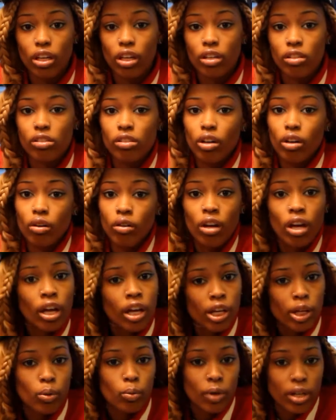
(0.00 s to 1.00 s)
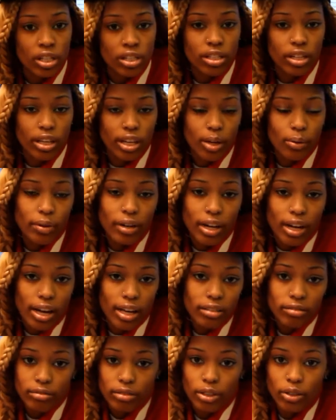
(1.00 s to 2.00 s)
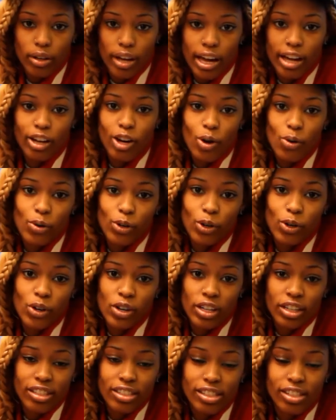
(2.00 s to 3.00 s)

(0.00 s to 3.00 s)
thing. So he wanted to hear what I, you know, had going on.